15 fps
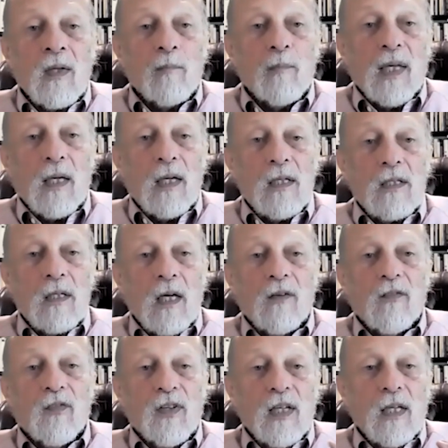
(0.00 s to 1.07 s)
because
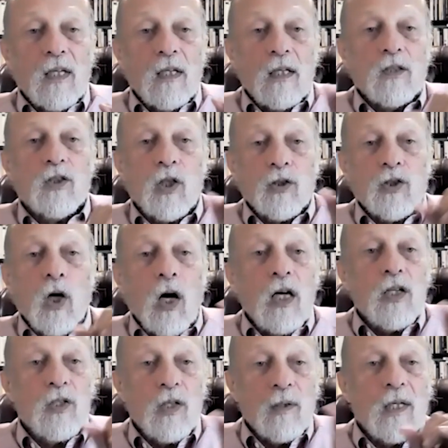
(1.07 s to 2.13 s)
of the ch-
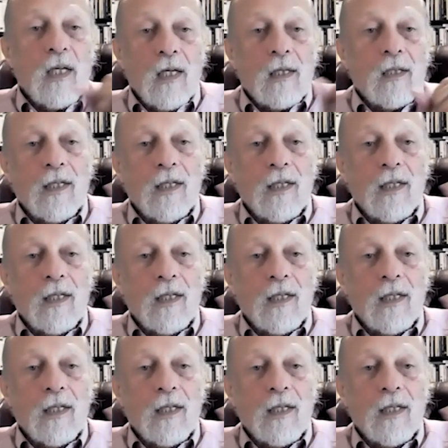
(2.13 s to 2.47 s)
charge uh,